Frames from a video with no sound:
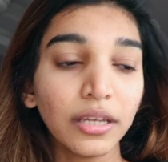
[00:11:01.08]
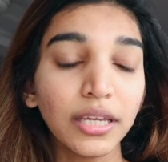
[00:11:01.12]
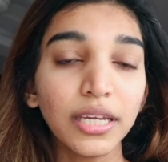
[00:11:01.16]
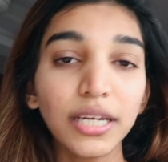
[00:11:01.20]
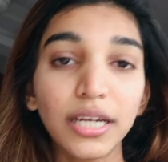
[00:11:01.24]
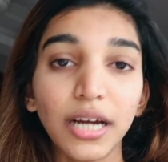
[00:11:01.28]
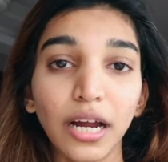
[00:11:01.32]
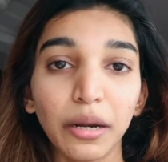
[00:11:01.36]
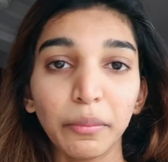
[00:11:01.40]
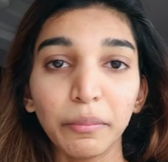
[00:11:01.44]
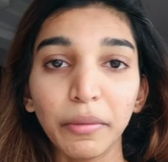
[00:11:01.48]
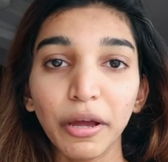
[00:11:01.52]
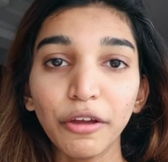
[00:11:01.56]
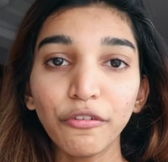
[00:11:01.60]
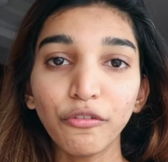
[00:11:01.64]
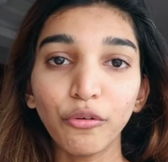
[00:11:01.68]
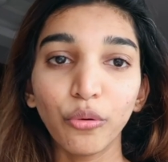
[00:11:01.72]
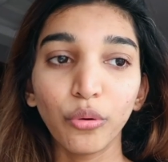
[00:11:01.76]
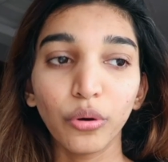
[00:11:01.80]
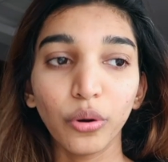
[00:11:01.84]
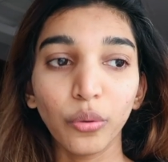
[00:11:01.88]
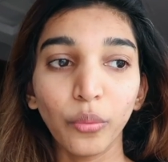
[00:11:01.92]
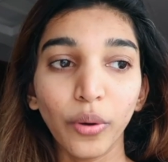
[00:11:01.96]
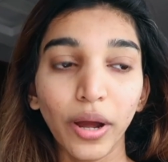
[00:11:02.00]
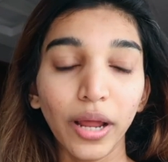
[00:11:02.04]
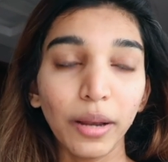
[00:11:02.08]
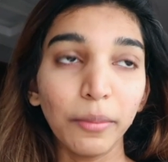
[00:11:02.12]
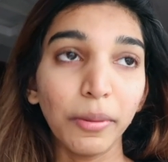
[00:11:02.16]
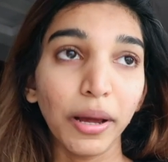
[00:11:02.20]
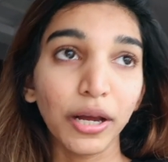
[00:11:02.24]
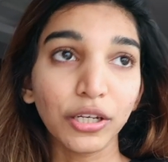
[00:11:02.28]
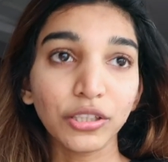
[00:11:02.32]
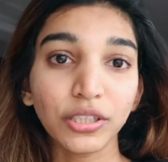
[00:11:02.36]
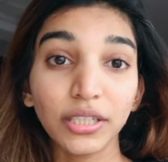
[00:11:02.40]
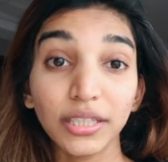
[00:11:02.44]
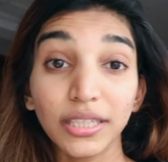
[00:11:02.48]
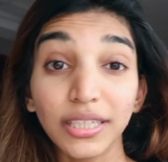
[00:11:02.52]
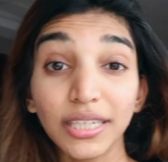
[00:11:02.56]
he cut my phone a while
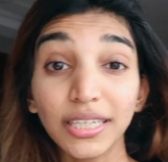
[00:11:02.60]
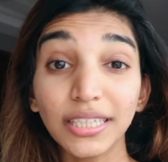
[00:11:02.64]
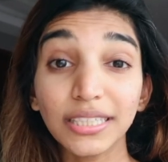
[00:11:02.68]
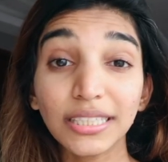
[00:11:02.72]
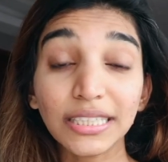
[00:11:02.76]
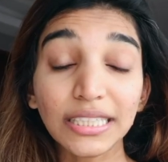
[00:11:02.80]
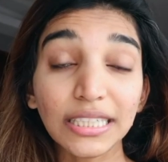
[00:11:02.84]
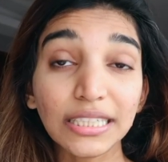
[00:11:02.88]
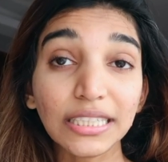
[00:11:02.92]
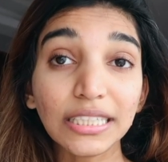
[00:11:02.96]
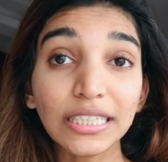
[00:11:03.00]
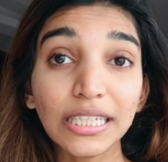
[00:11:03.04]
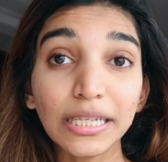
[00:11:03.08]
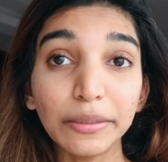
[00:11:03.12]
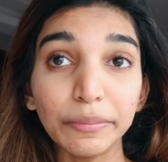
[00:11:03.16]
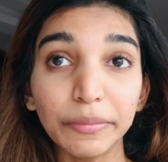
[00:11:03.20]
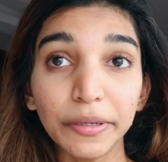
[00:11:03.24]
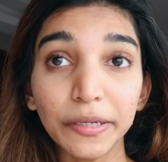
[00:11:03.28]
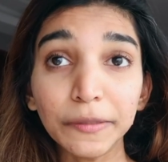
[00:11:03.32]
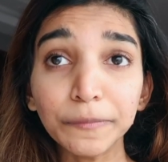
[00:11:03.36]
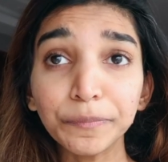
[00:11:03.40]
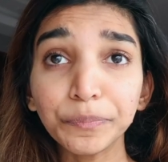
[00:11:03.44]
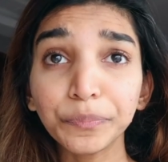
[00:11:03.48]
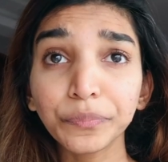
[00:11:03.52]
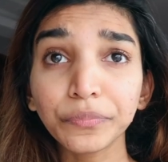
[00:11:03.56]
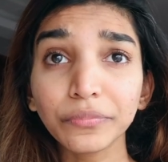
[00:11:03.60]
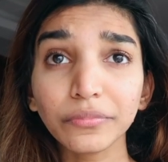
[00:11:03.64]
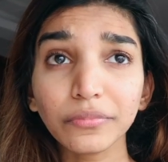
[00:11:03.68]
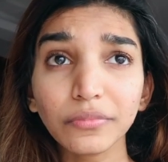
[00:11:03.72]
back, so I think he's still sleeping.